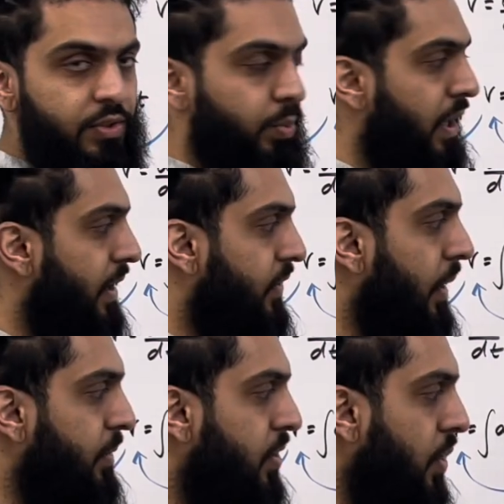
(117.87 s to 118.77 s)
We can
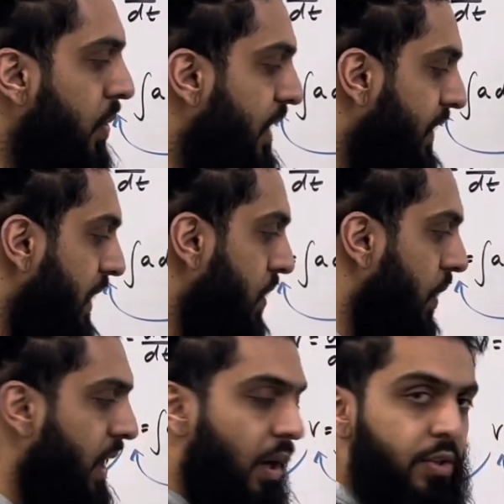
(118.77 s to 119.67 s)
substitute this into
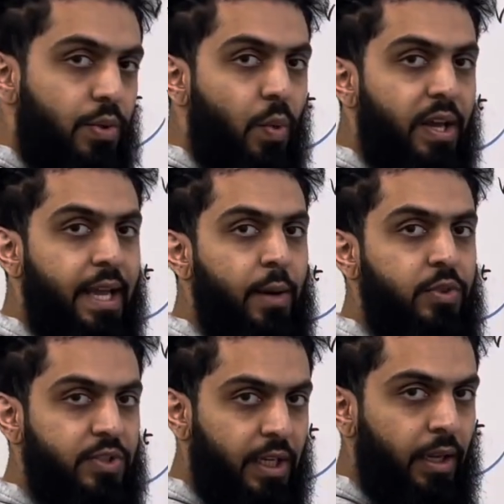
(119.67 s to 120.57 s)
here to work out
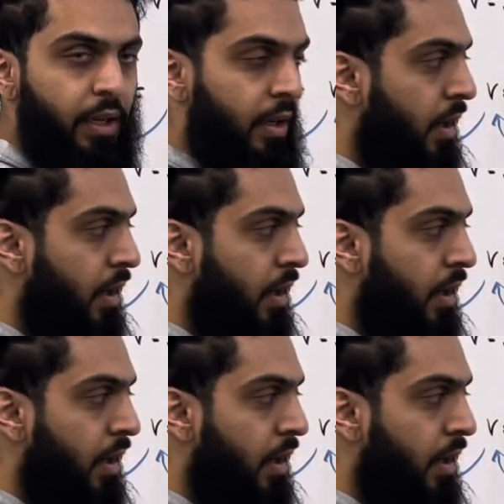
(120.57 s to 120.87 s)
C.